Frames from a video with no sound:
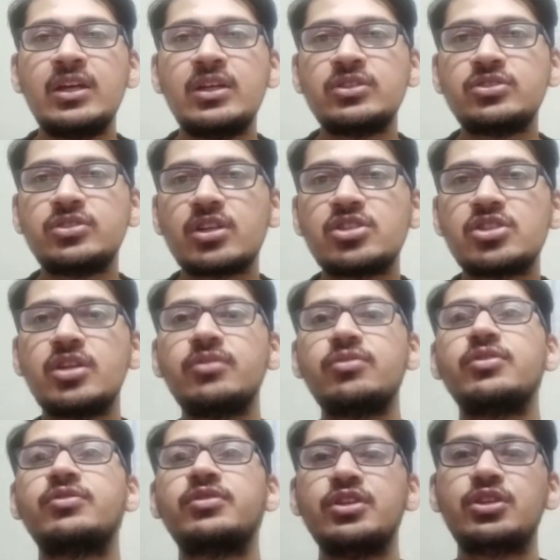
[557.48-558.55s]
Section
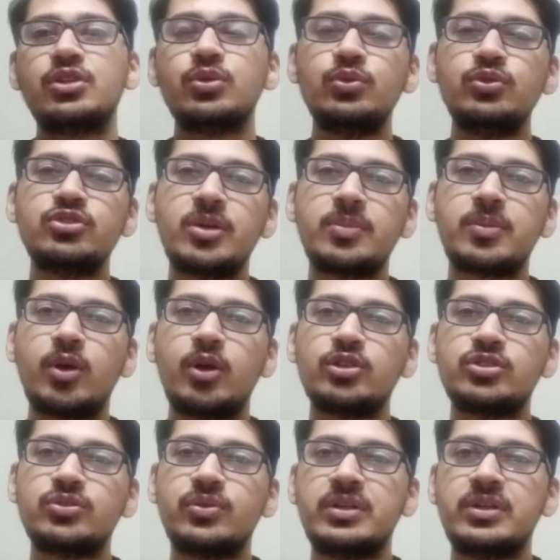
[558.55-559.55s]
52 subclause